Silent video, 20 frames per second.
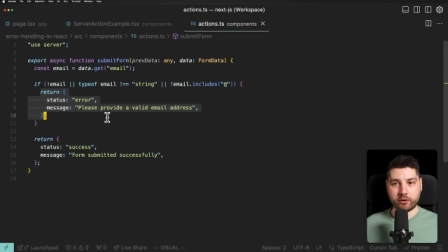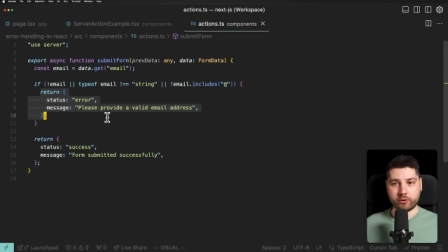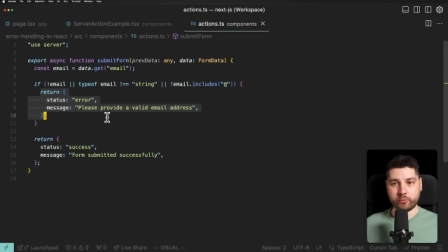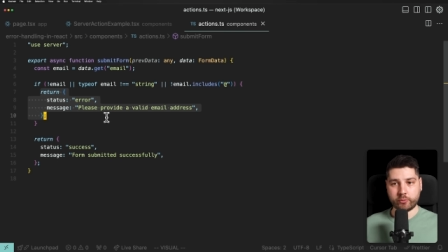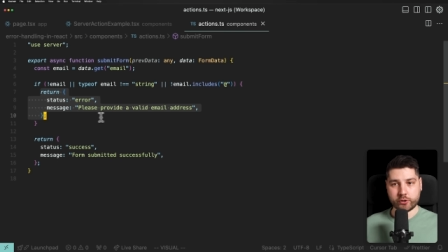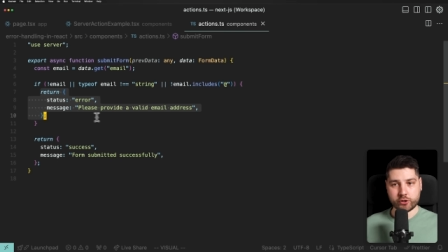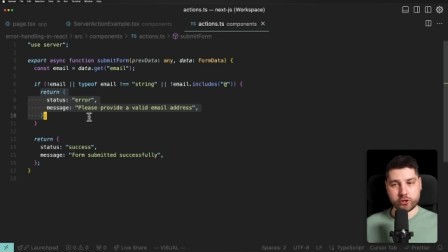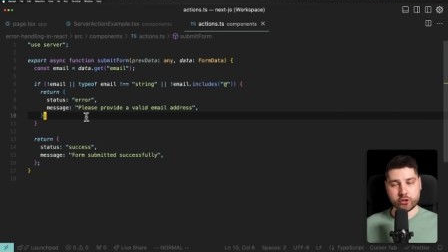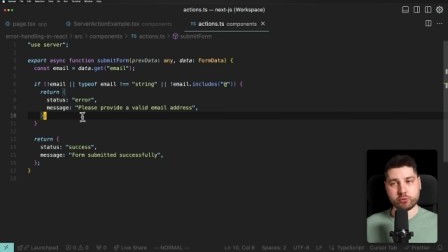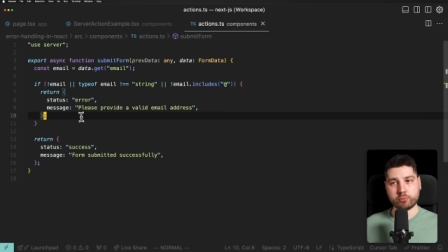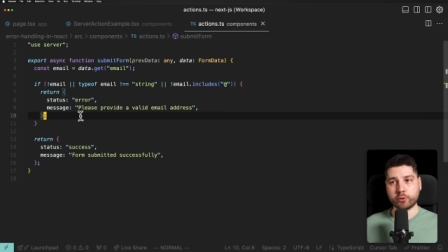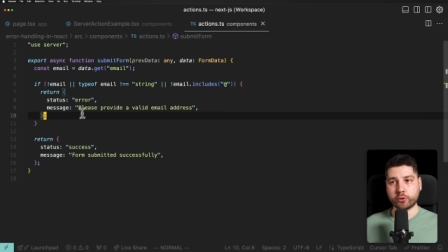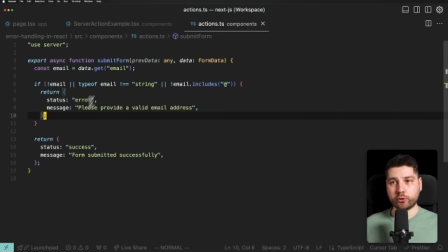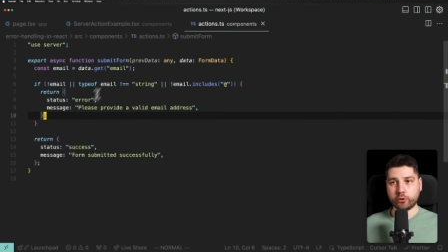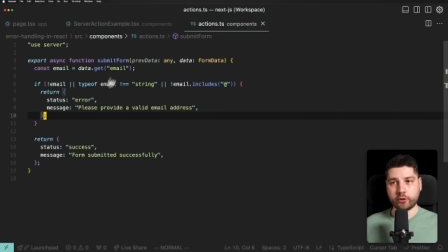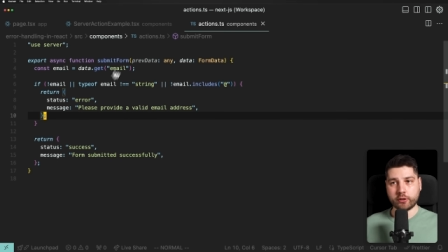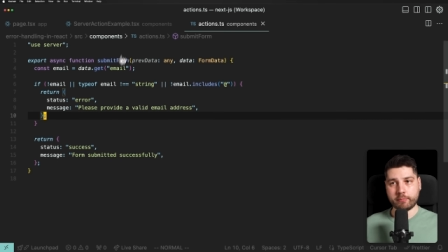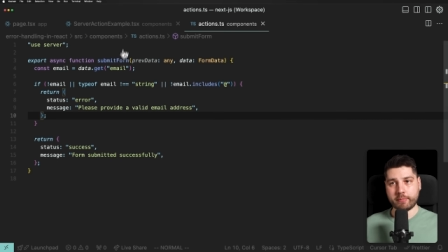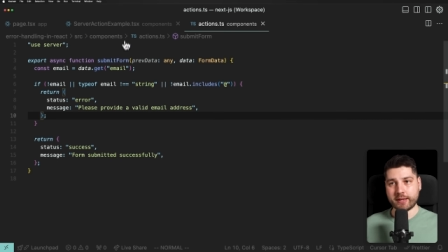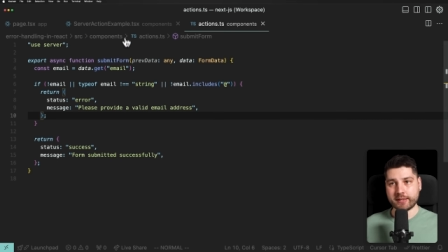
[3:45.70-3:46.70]
We just
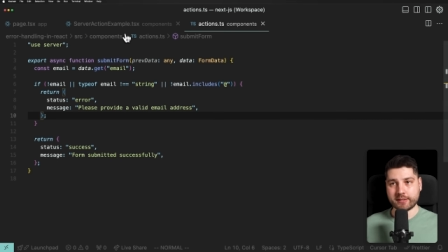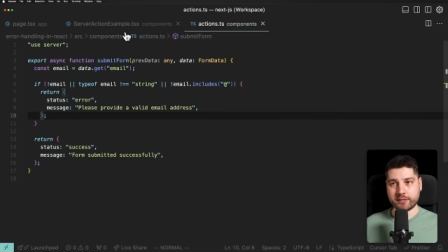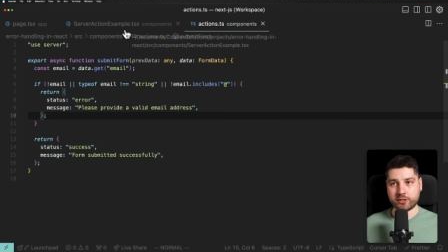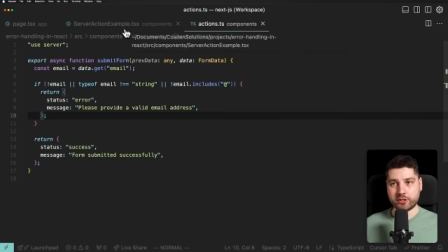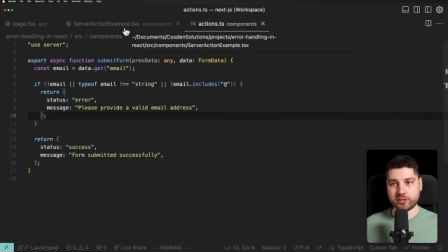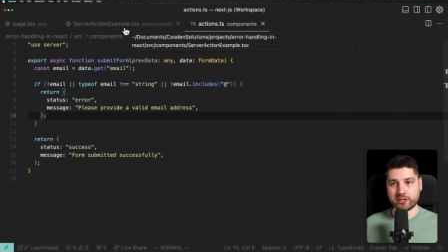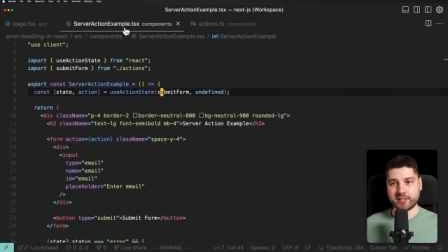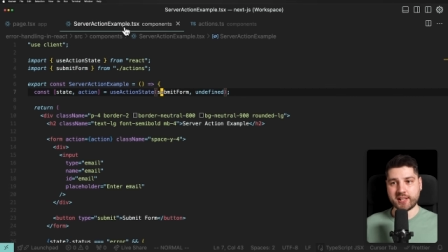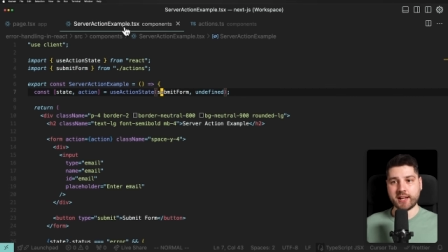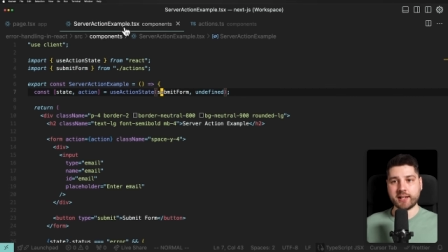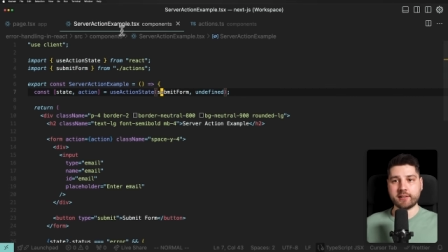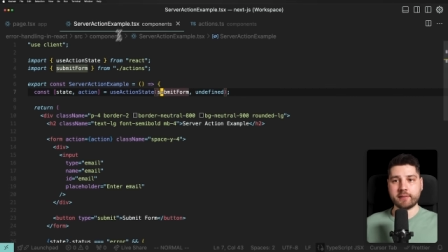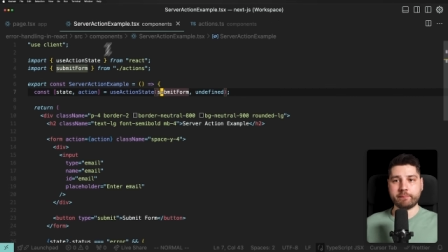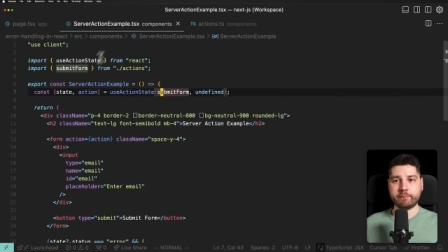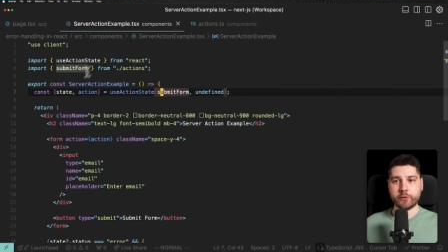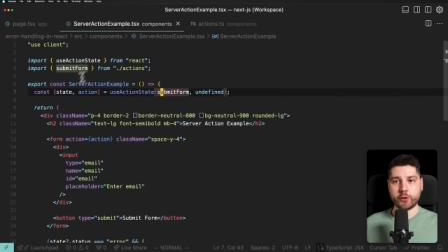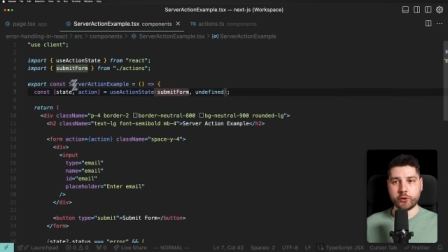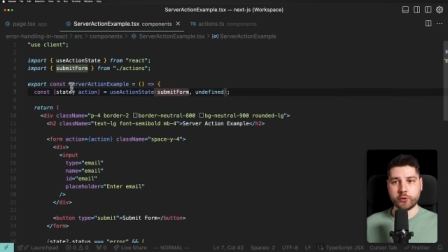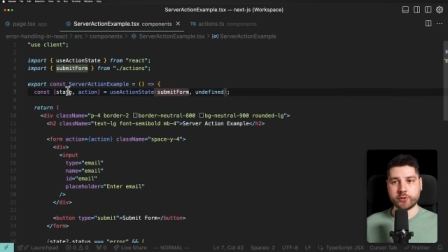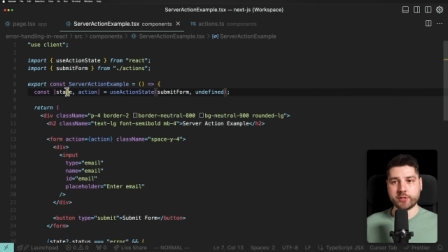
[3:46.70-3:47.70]
return the message instead,
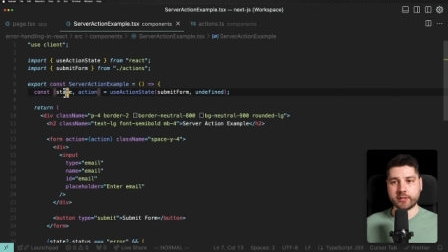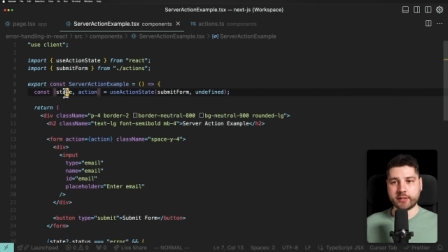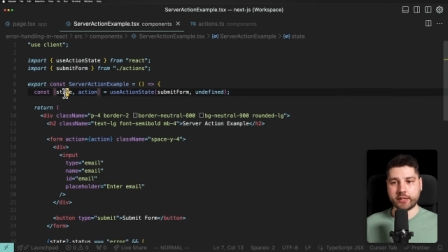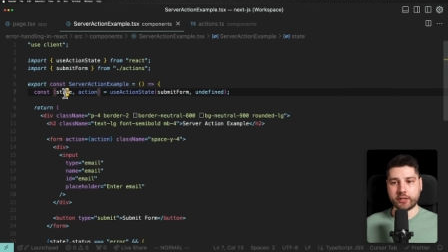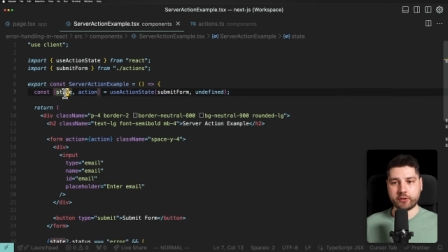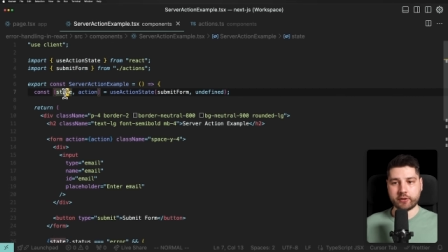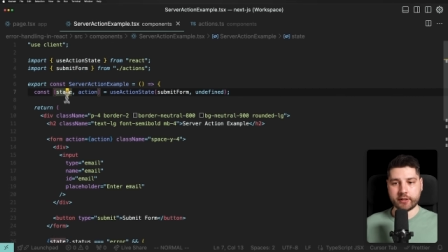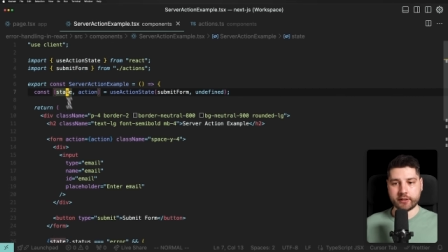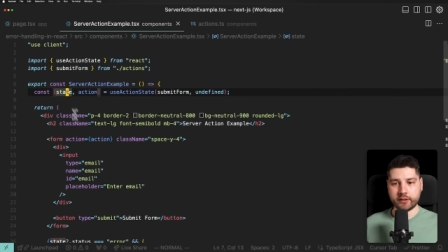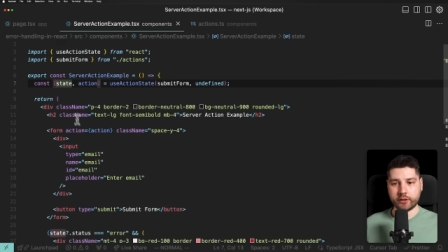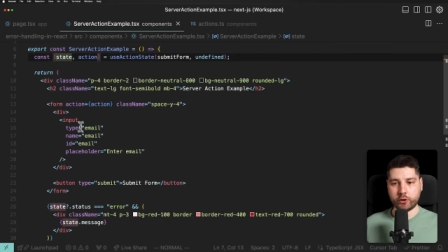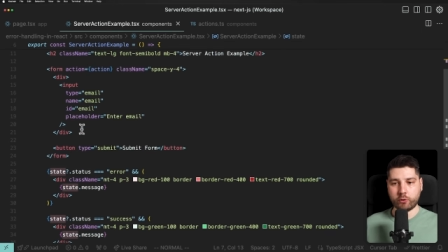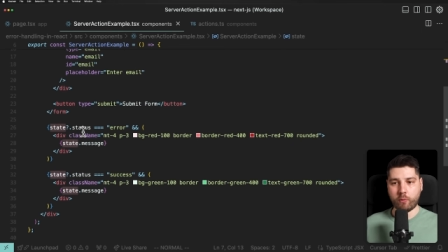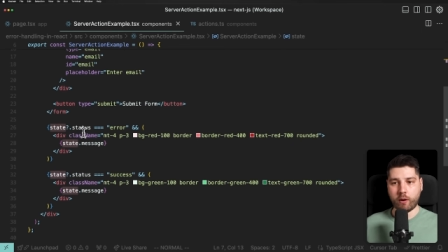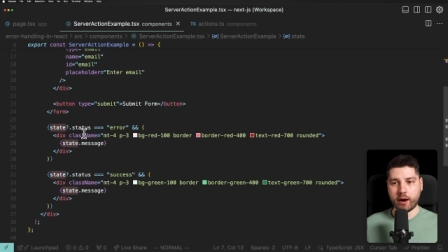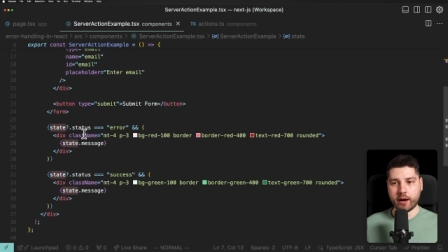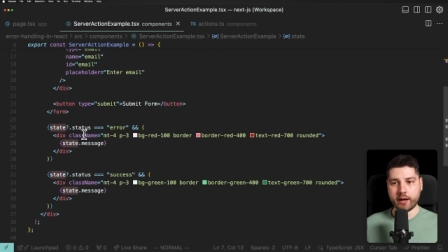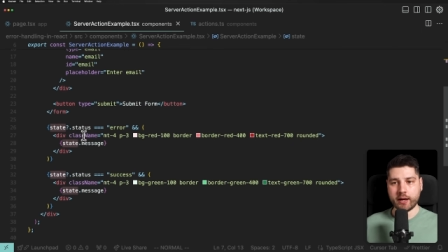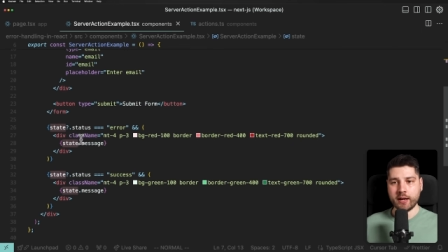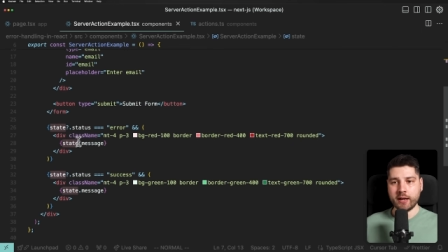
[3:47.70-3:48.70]
use it here in the
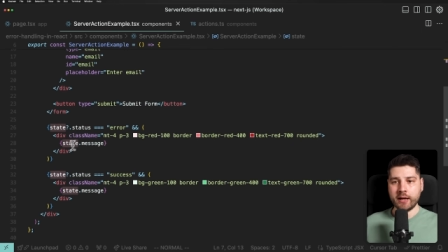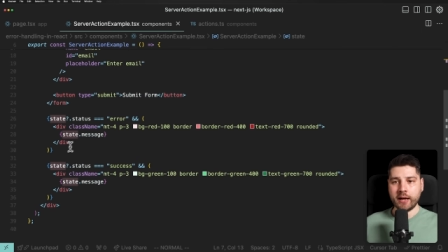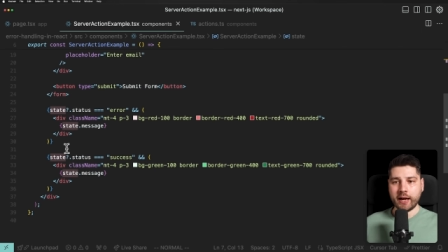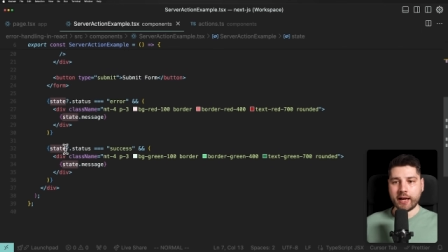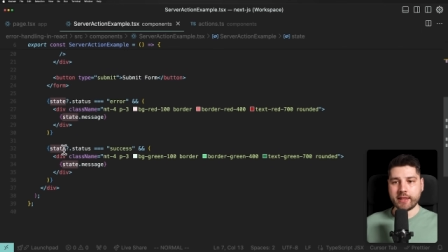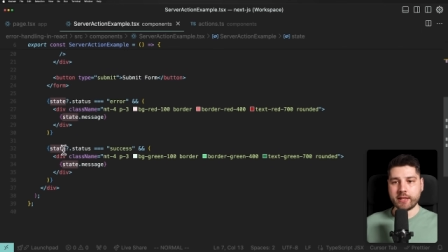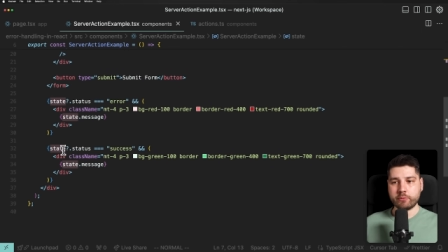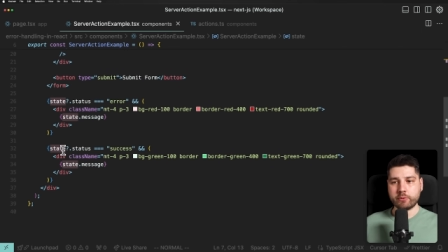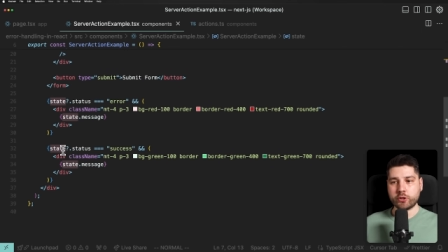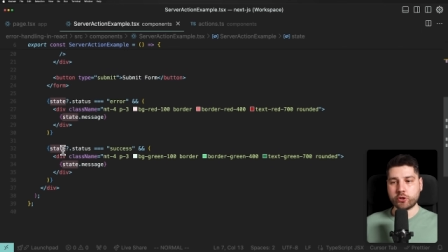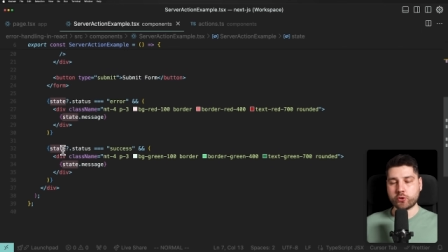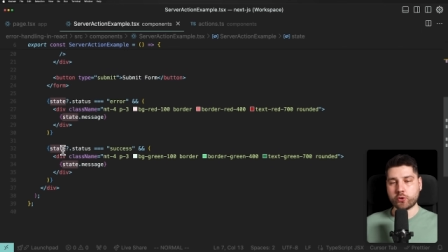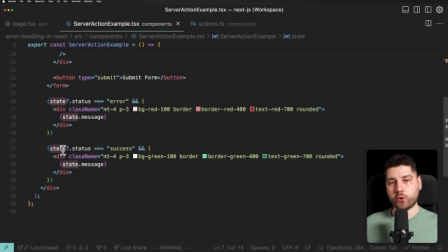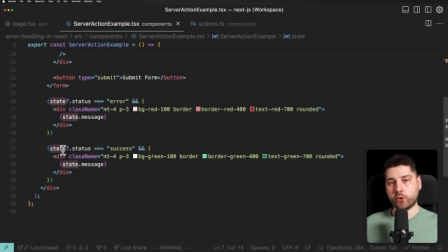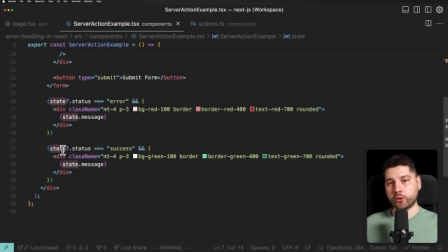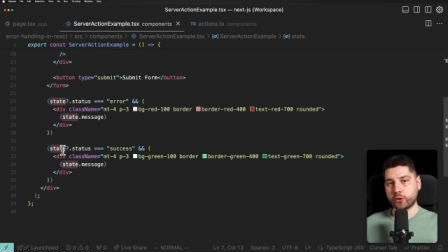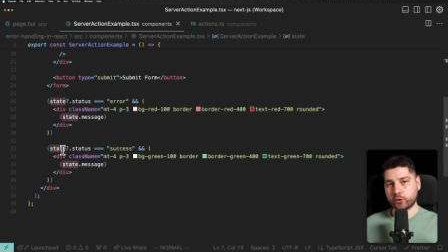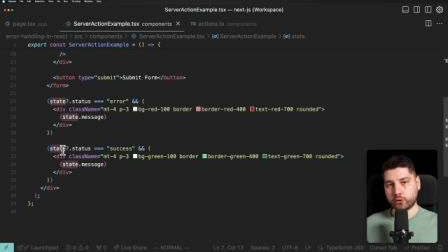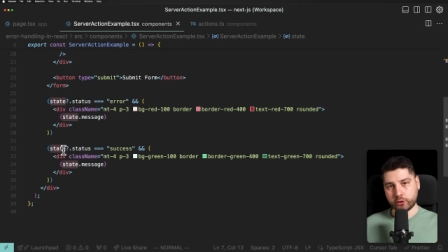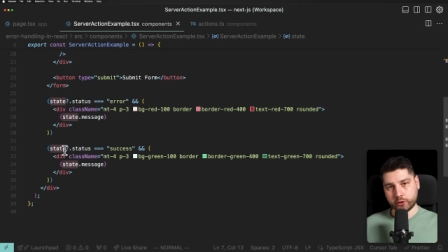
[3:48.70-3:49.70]
UI, and then we show
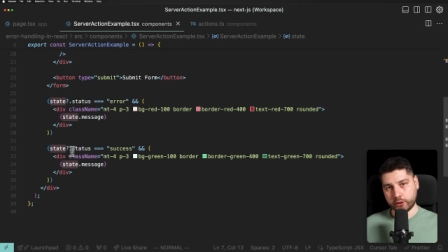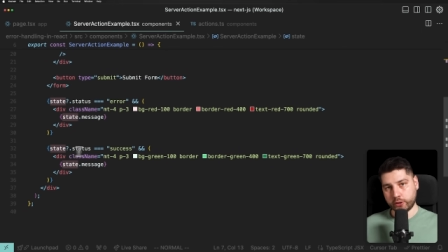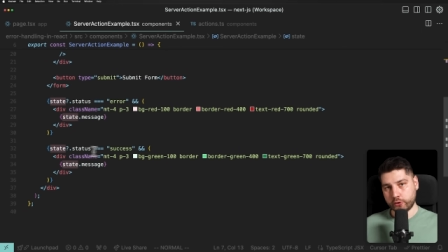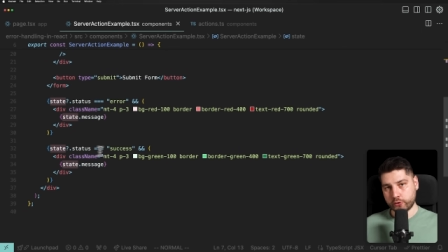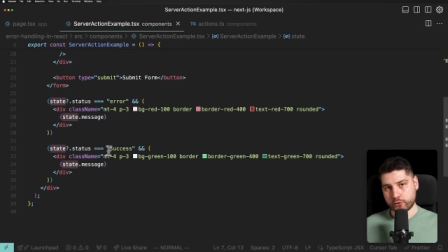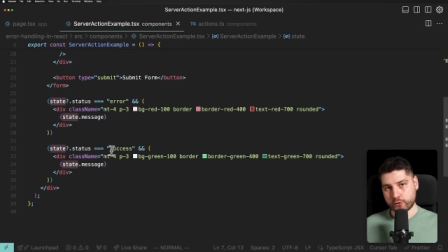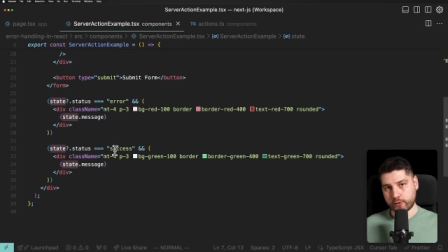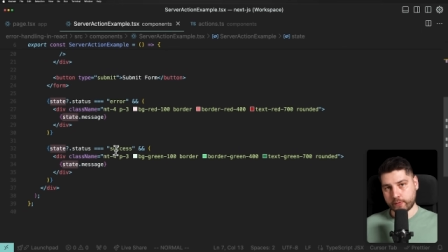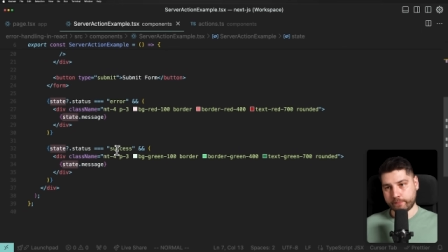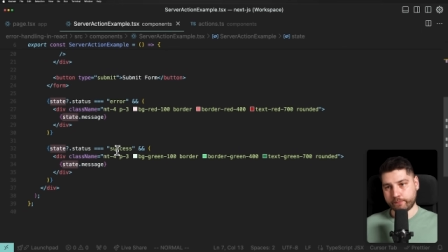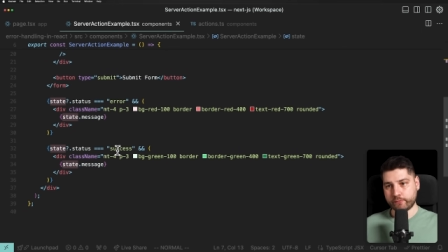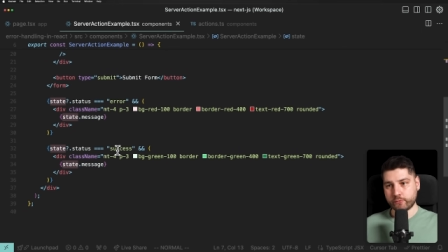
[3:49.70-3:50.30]
it to the user.